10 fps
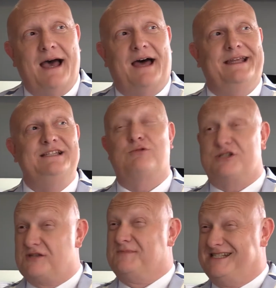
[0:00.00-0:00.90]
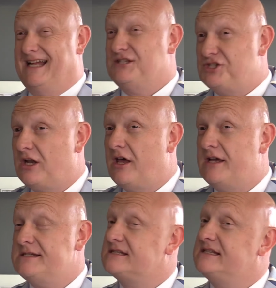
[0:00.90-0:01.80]
And these were substantial
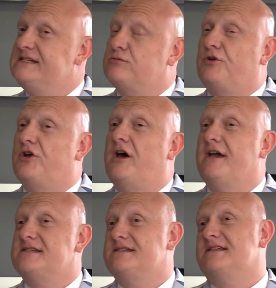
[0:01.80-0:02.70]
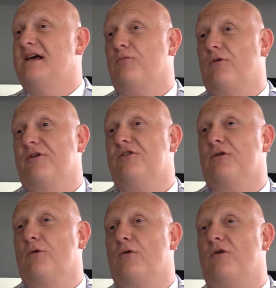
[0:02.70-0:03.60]
houses. These weren't houses that were at the
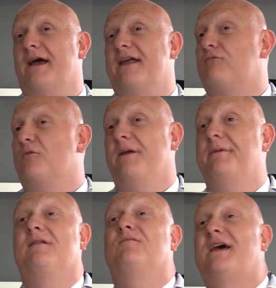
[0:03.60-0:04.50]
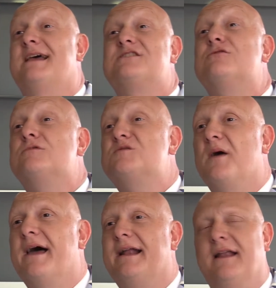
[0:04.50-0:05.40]
lower end where maybe an investor was
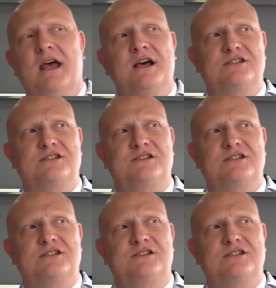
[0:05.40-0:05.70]
buying.